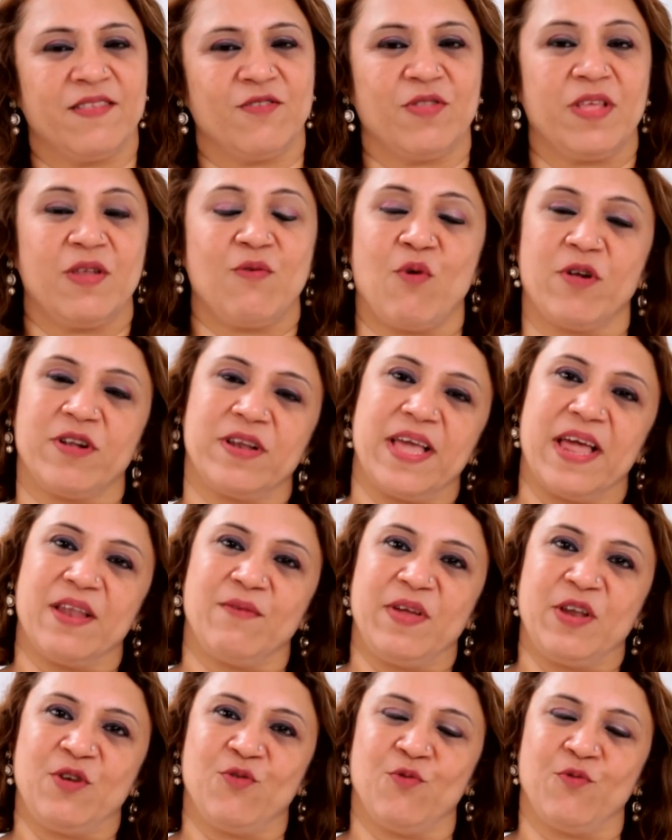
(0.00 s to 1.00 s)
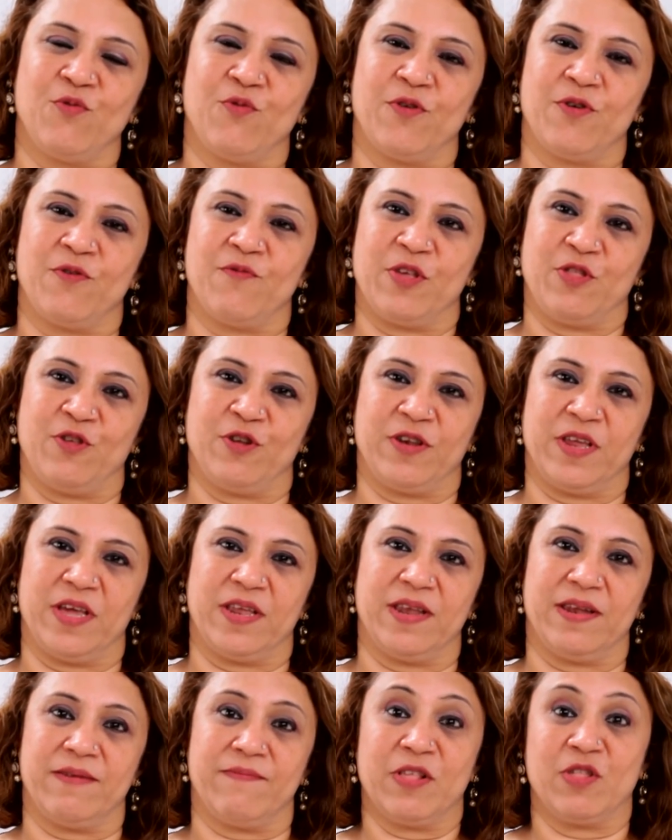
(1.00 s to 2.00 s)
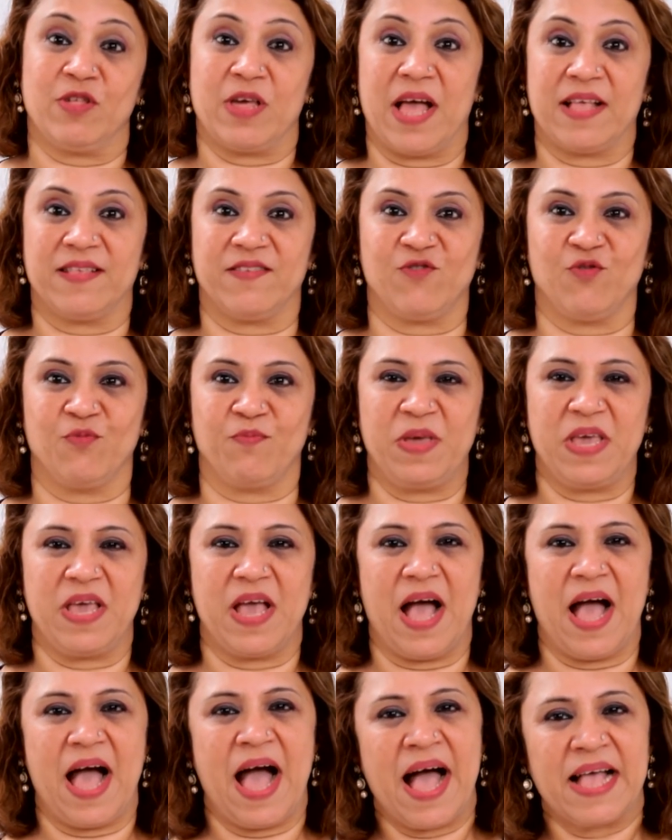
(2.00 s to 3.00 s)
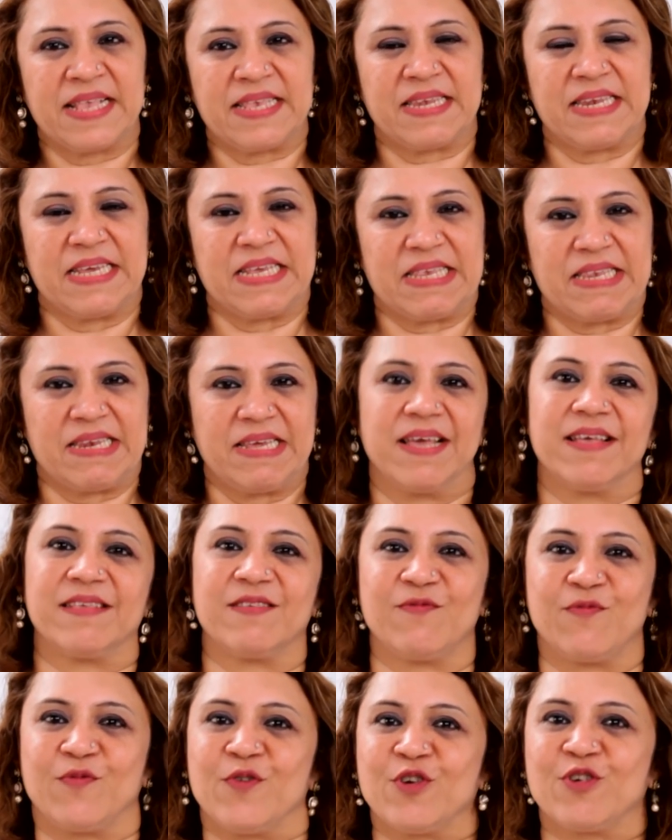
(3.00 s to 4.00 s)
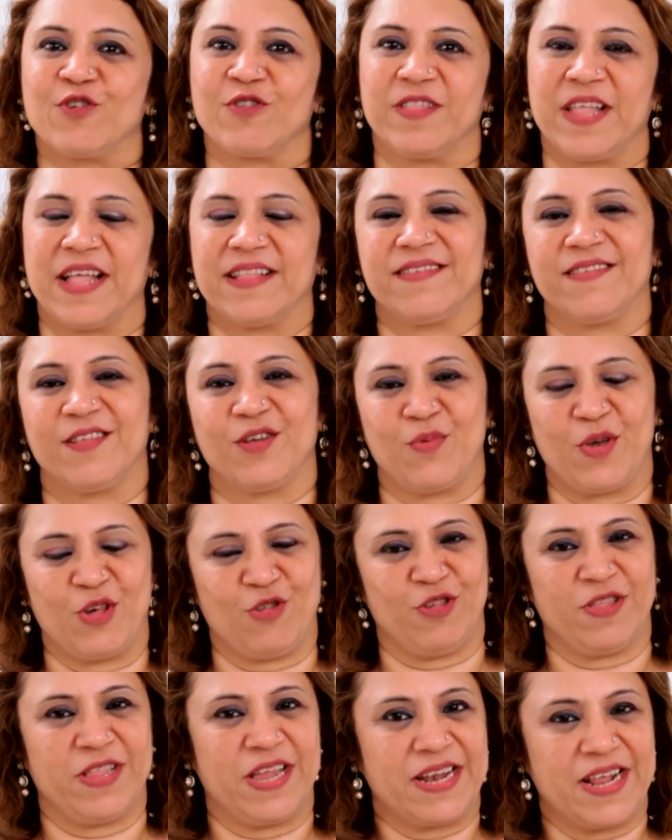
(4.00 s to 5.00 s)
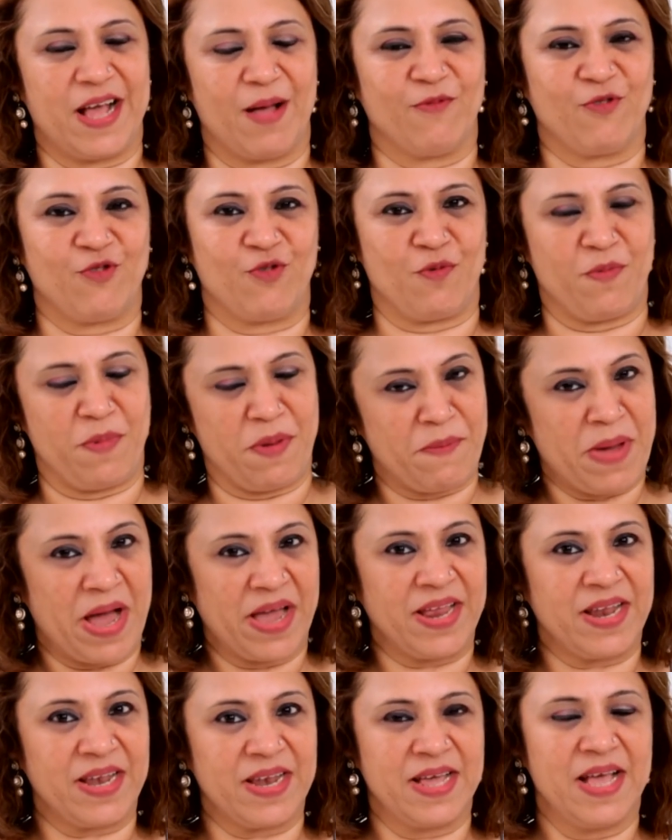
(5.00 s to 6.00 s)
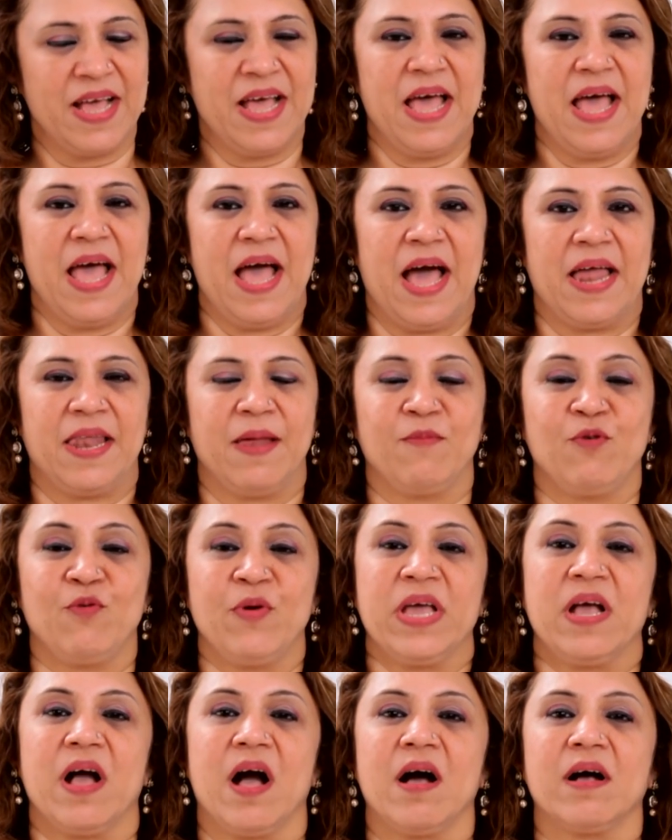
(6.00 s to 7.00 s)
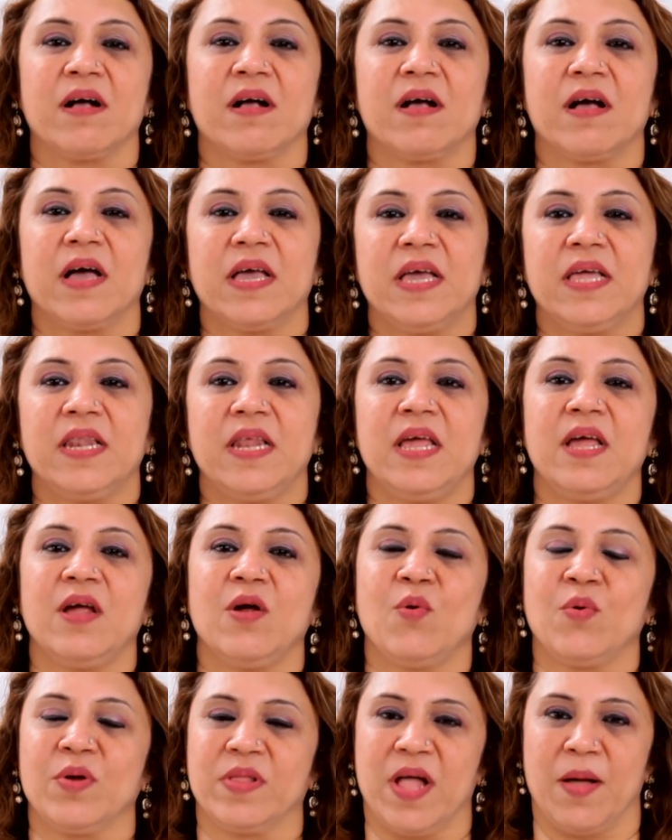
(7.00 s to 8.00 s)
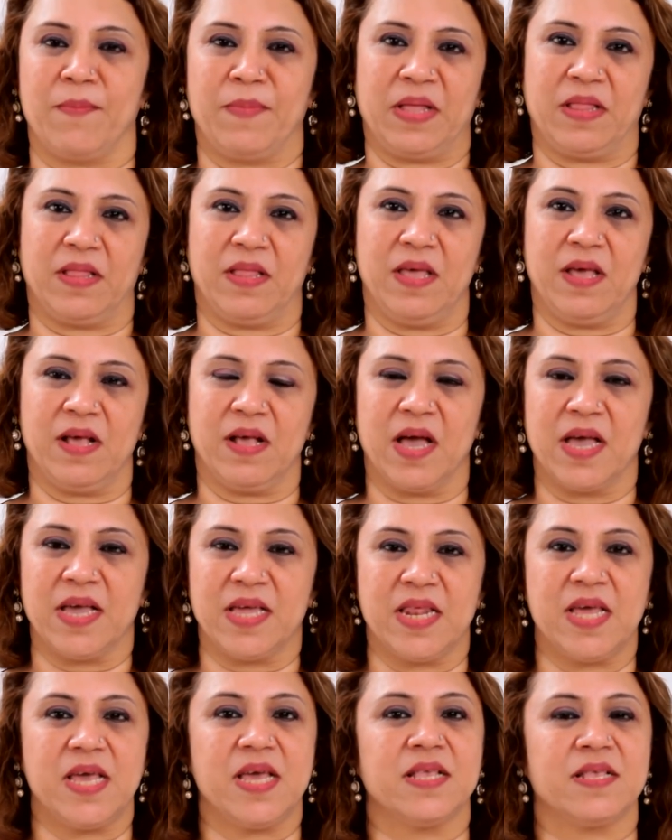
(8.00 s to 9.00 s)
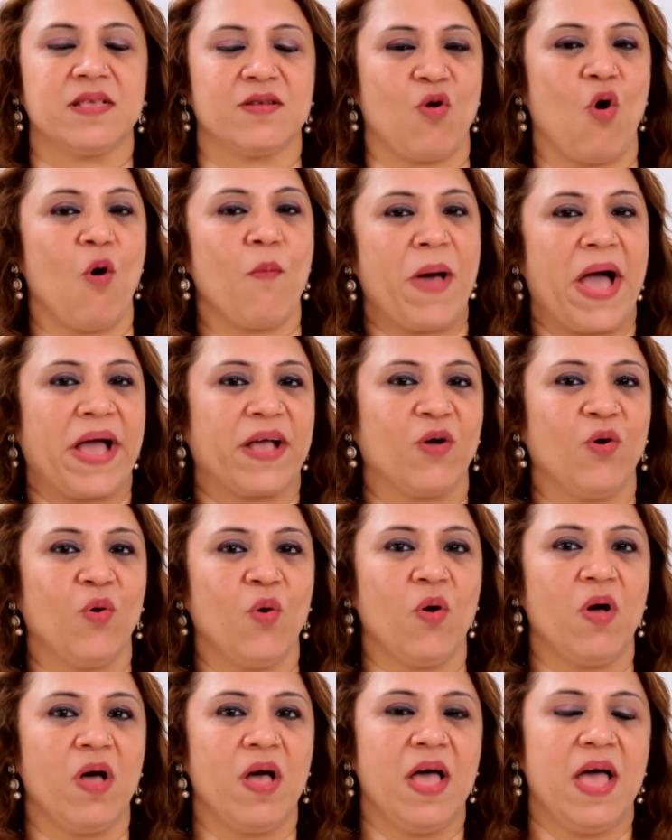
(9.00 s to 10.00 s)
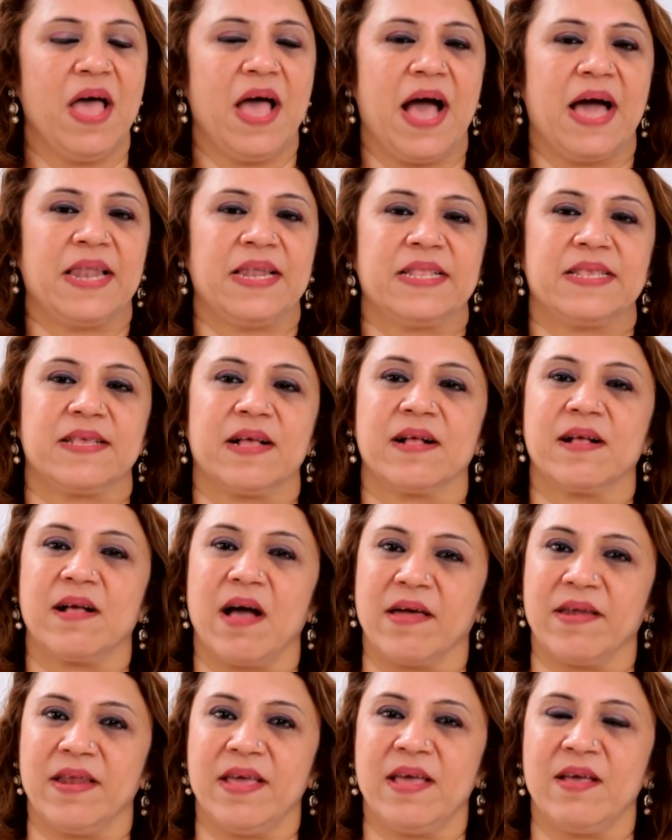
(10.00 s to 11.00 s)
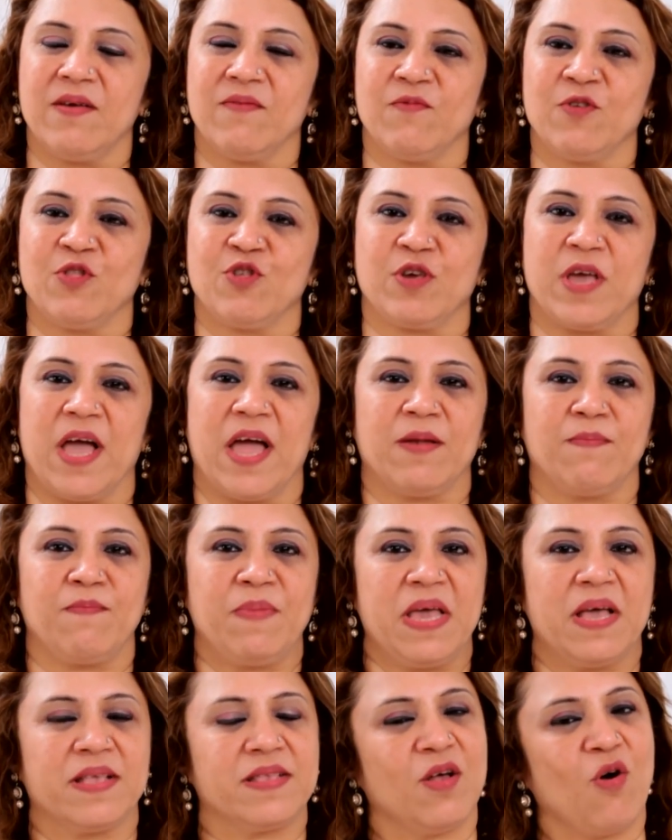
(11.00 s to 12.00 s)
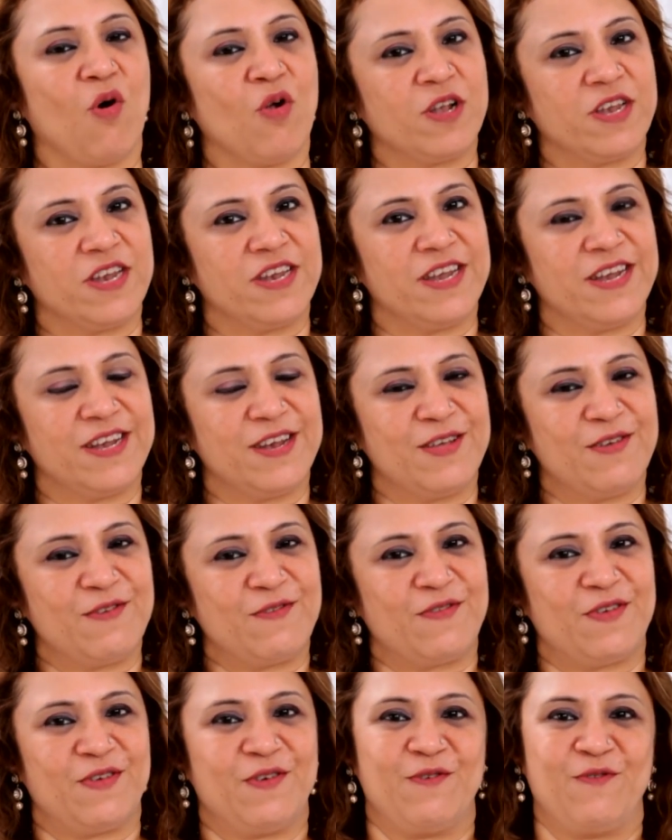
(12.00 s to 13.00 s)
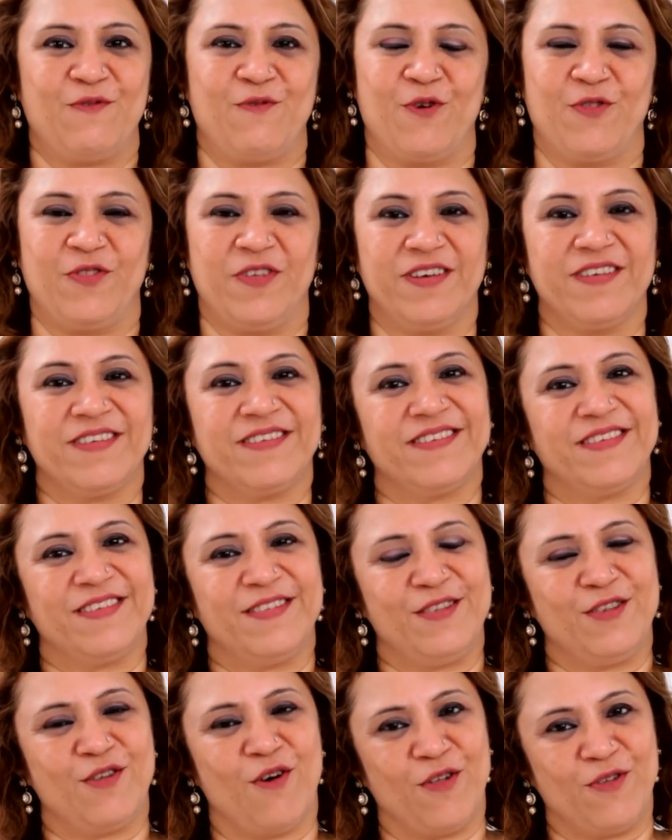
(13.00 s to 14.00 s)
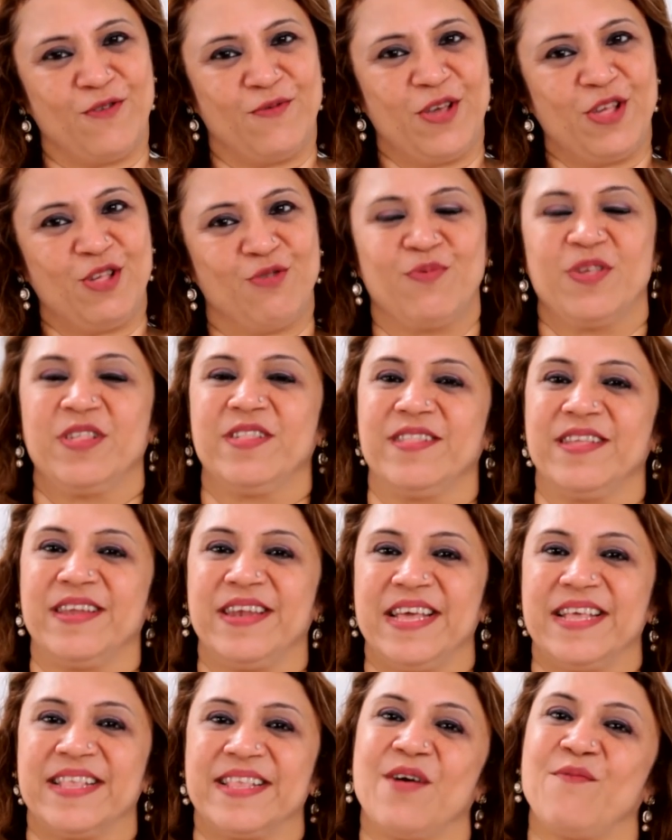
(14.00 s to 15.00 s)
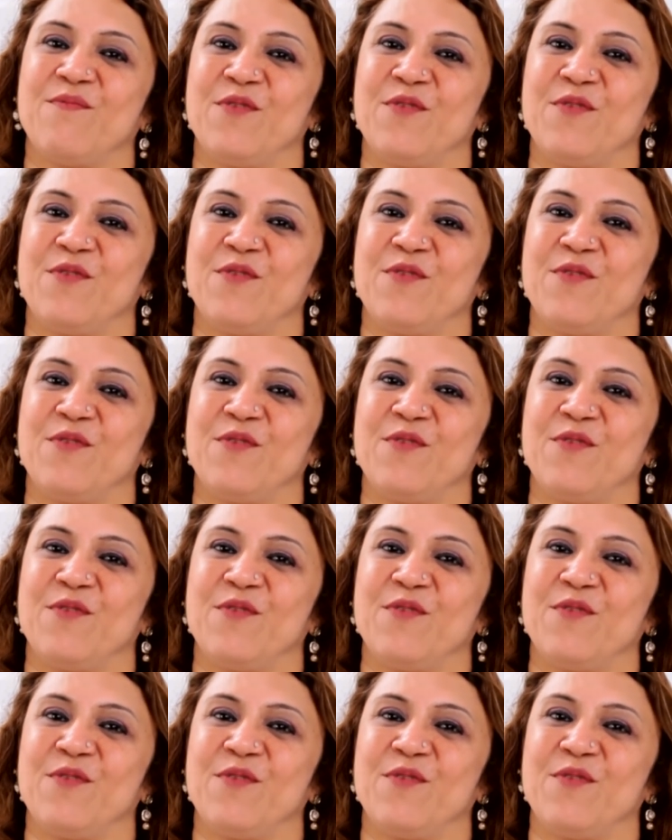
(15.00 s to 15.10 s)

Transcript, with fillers: So then what can we do for a vegetarian which has to be as tasty as fish? That's the question that comes to my mind. And I'm doing a Kairi Urad Methi. Kairi is raw mango, and it's a curry which can be as an alternative for the non-veg, which the days are